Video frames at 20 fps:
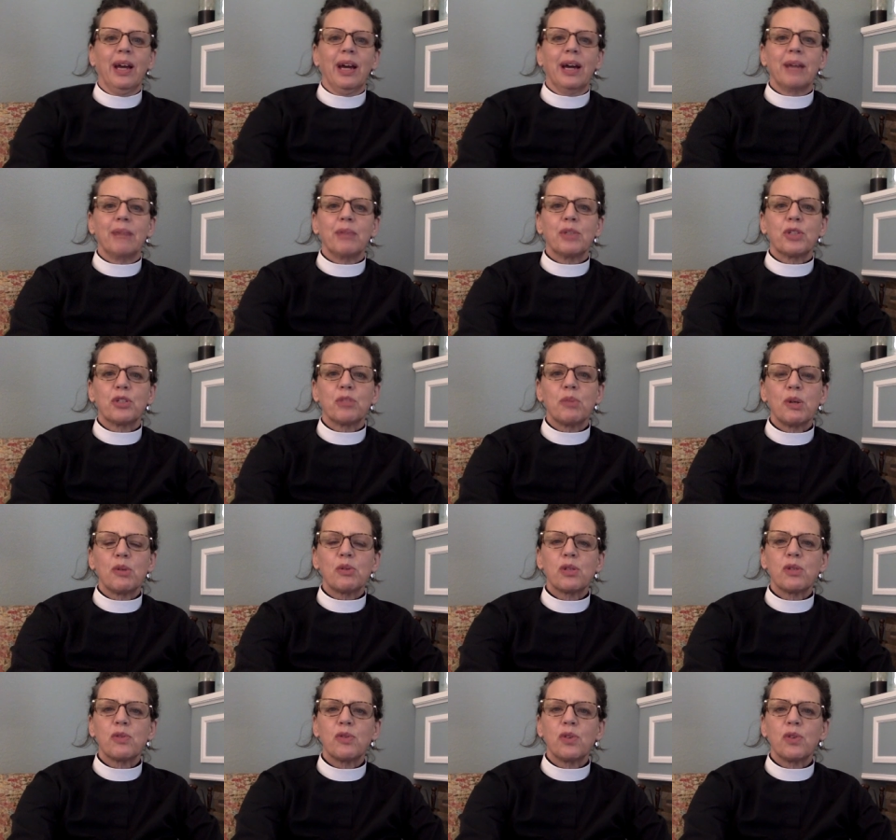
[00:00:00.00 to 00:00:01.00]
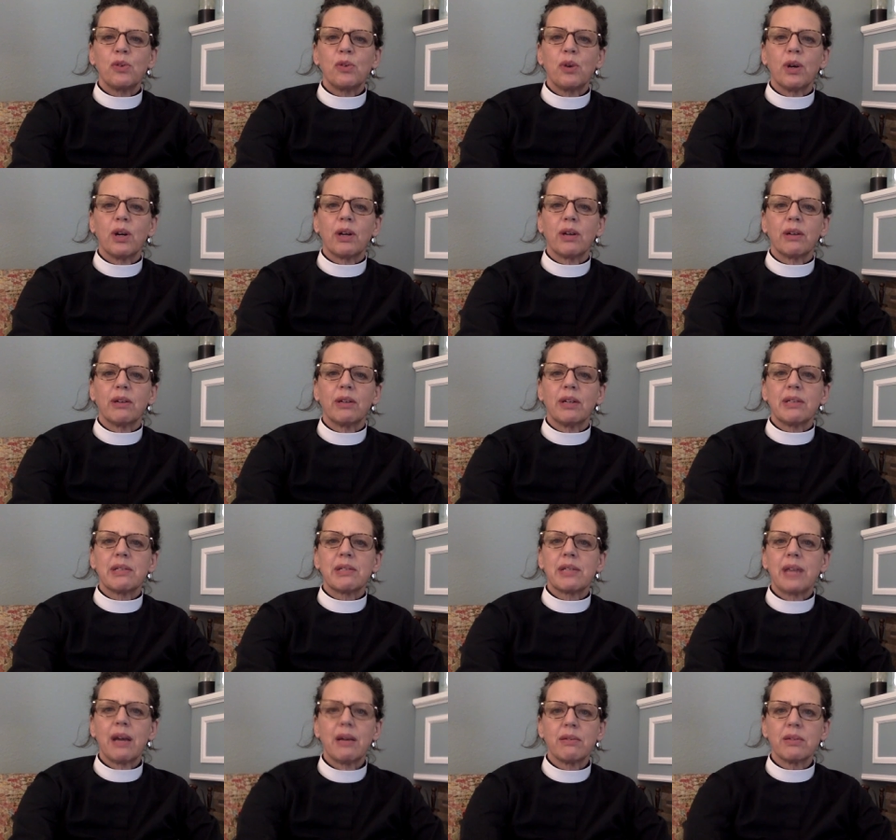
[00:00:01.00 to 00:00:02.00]
I'm sure most of you are
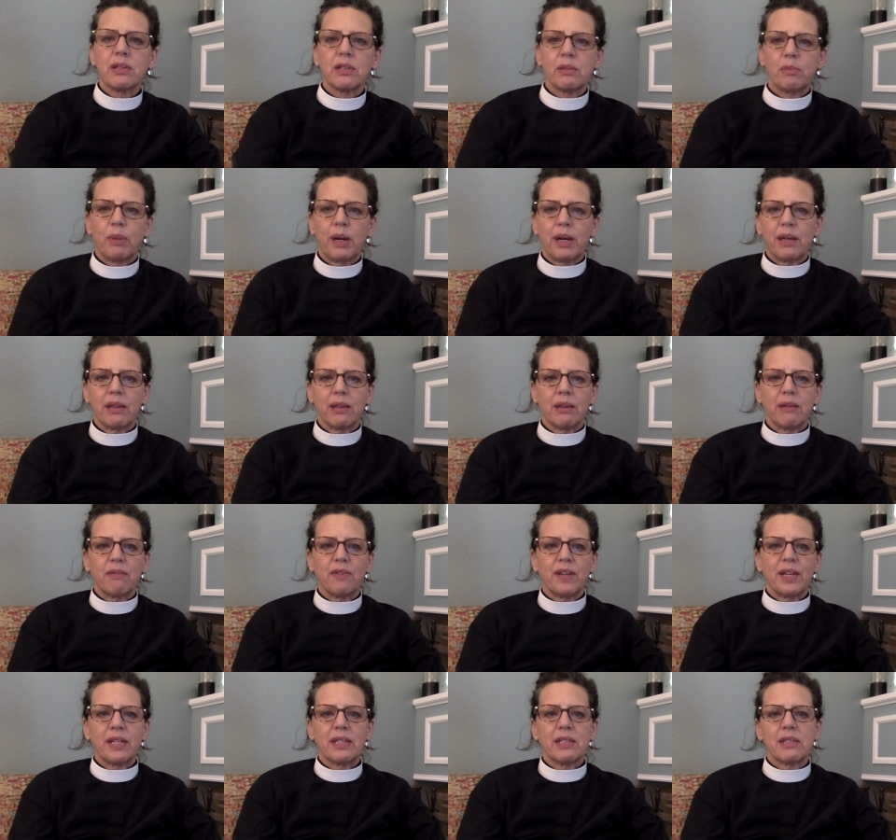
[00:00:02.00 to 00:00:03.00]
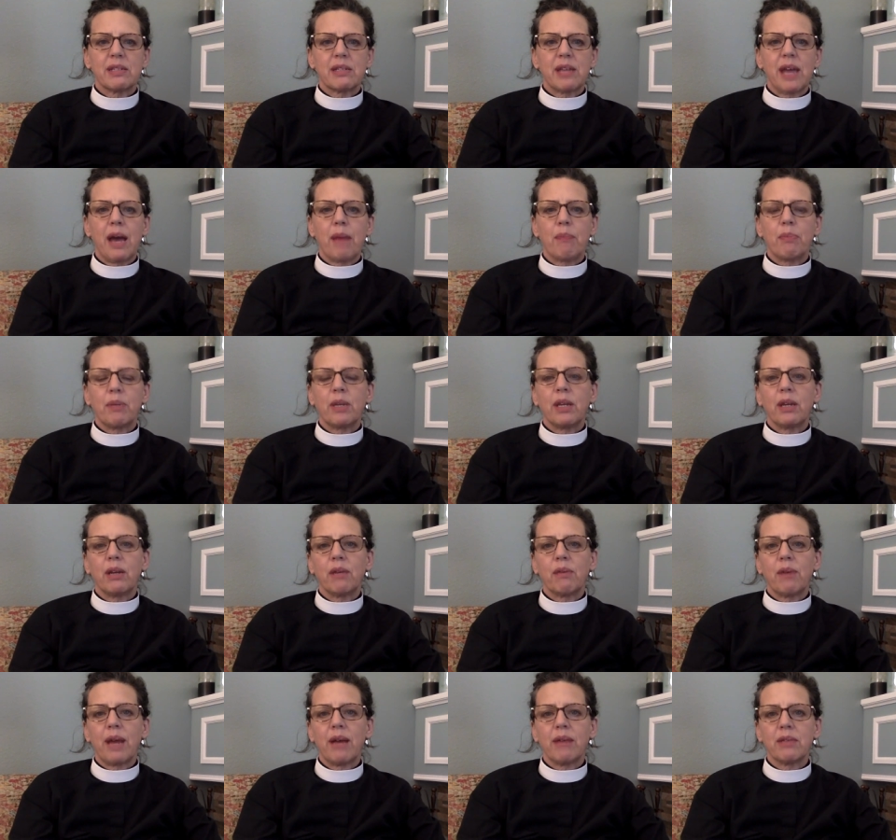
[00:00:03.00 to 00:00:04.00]
astounded by the events happening
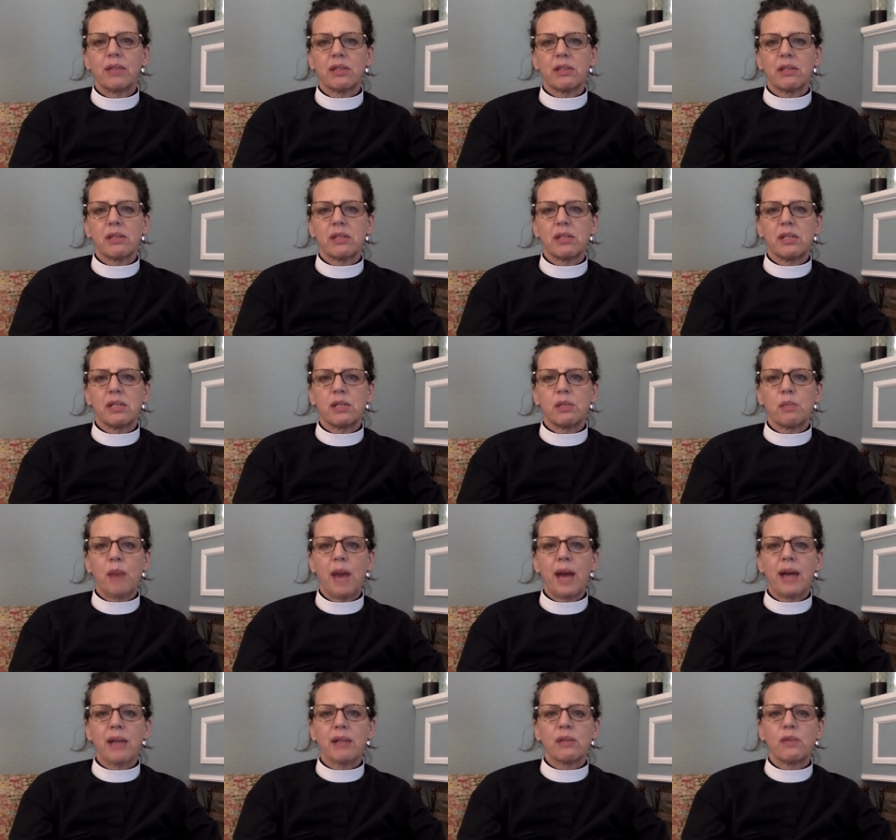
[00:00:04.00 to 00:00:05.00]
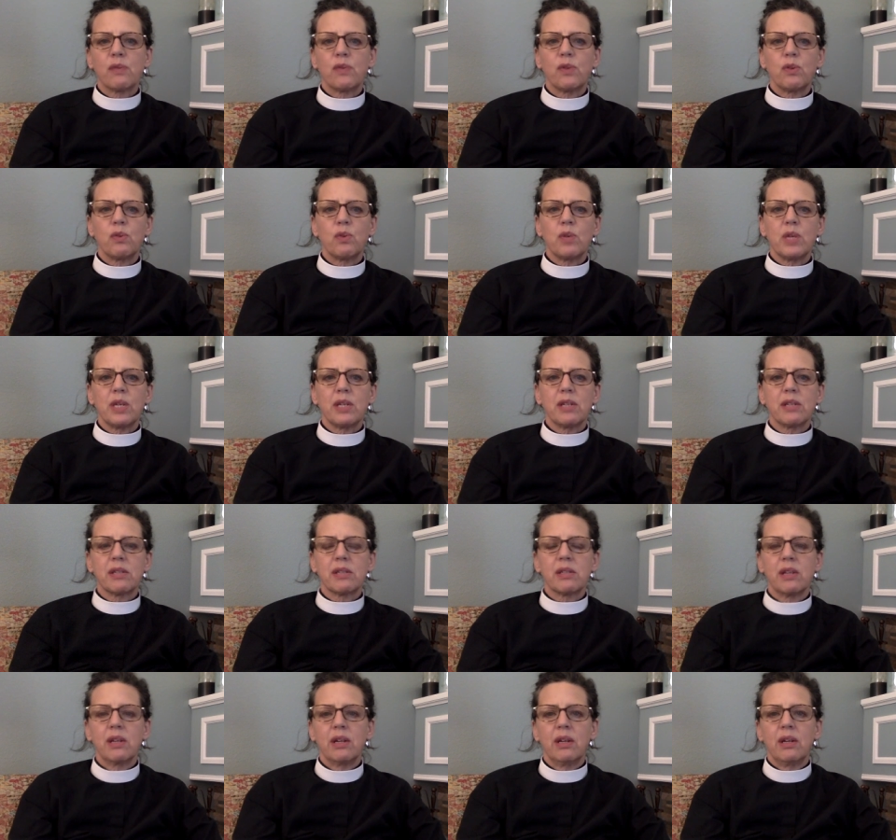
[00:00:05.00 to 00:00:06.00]
around us these past few
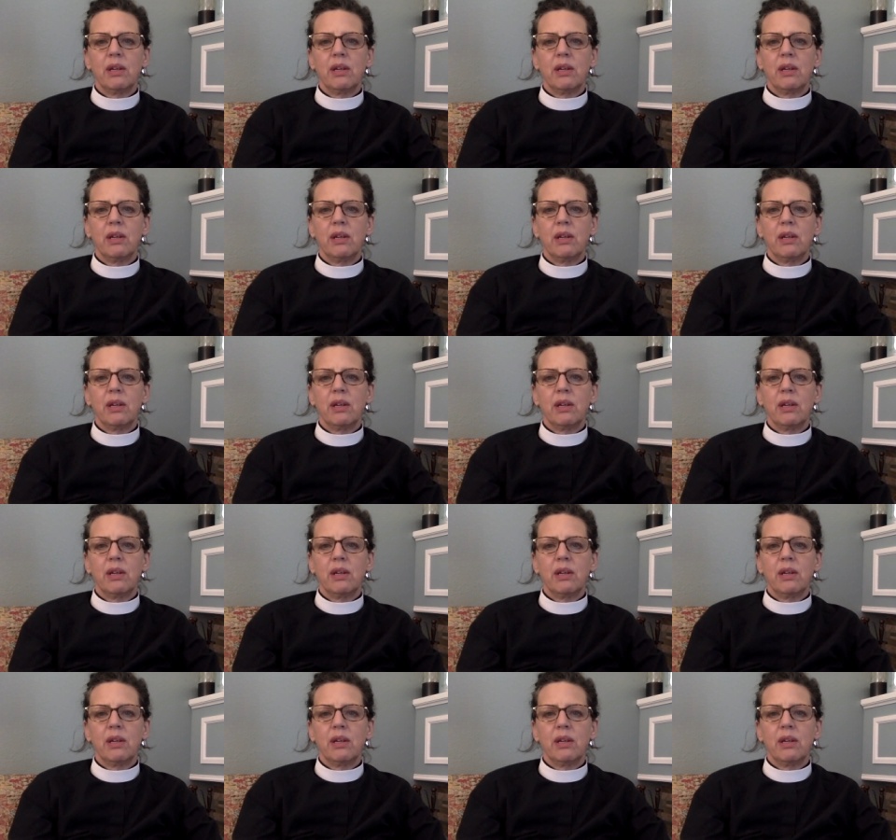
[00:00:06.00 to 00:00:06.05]
weeks.